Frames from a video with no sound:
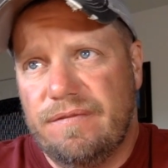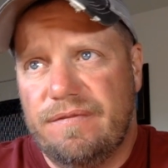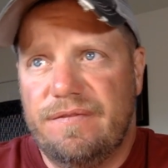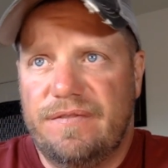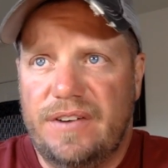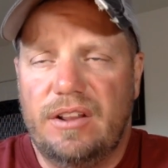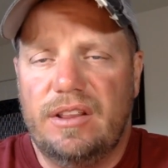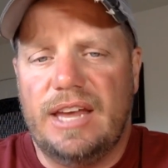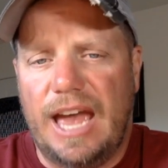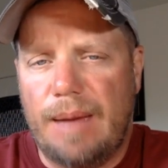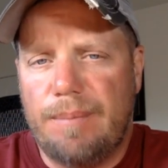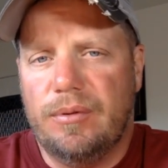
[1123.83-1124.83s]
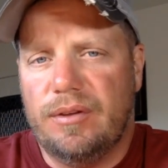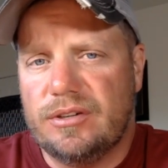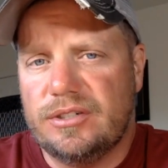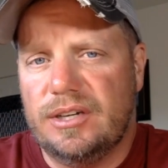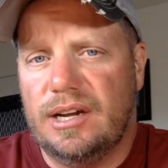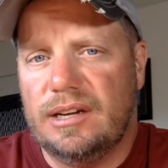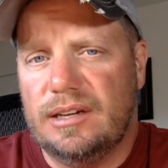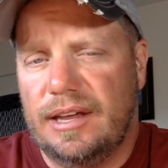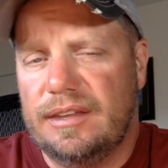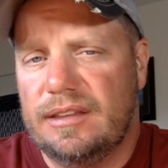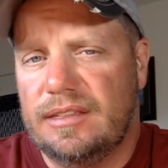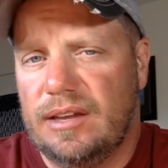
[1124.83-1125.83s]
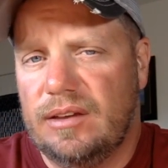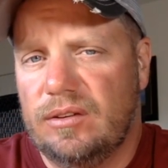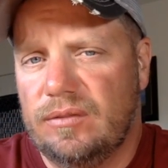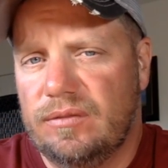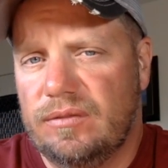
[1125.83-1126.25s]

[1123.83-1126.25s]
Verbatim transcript: fairly happy with their truck. I think they